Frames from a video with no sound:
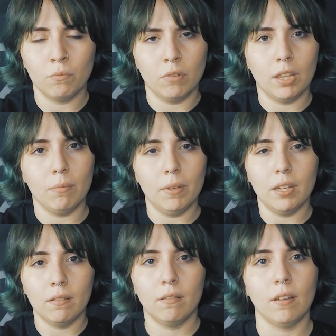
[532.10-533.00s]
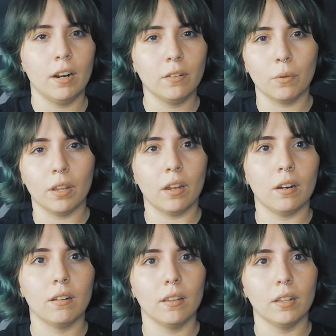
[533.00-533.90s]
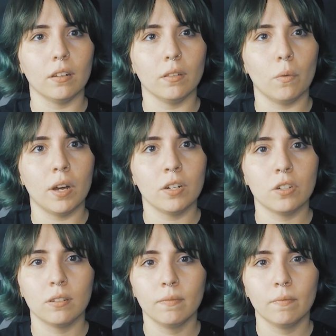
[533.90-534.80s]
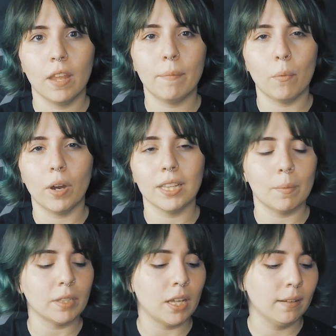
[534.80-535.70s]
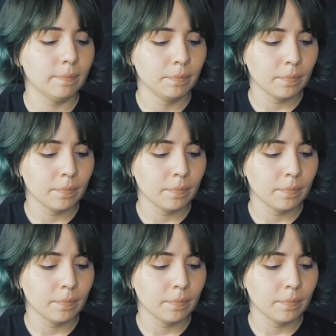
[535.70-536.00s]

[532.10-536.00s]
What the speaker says: with me. I don't know where they are. I think they're in the wash. I've been wearing them a lot.